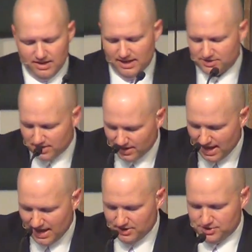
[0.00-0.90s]
It's an
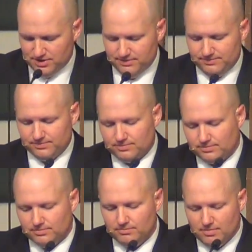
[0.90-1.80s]
occasion,
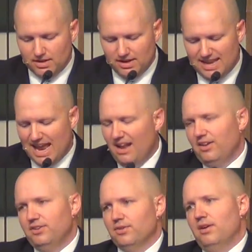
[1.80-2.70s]
a
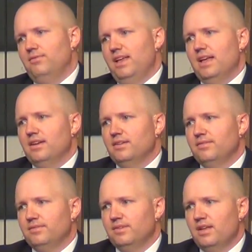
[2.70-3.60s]
calendar event.
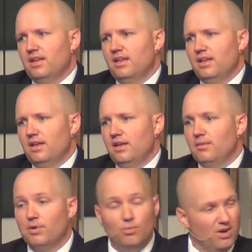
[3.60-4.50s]

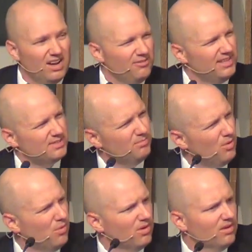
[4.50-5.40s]
But what if it's
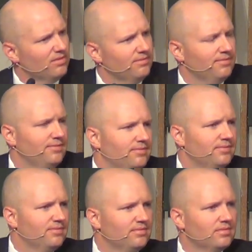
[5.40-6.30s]
more?
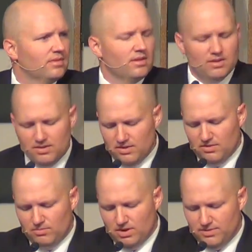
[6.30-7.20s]

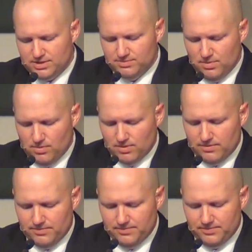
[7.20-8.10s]
What if it's more?
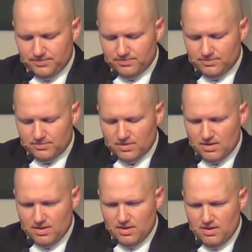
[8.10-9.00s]

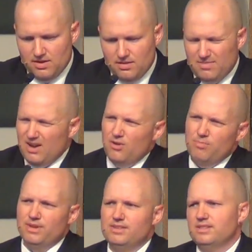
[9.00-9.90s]
My
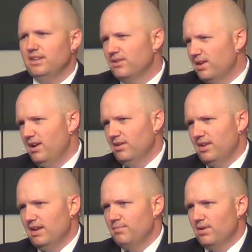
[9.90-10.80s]
hope is that you're here
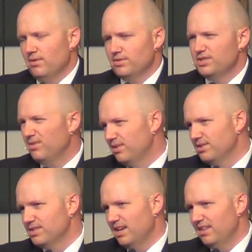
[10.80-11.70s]
today because you
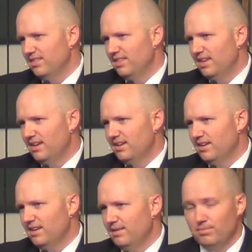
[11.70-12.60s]
understand that
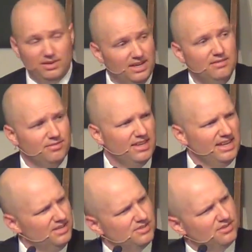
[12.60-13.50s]
and believe that
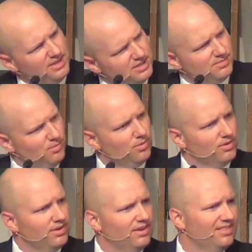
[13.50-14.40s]
Easter is
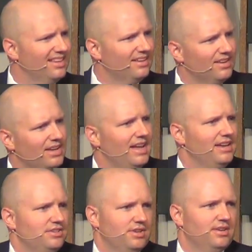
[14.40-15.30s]
more than an
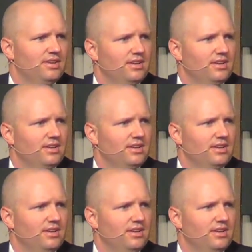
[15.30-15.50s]
occasion.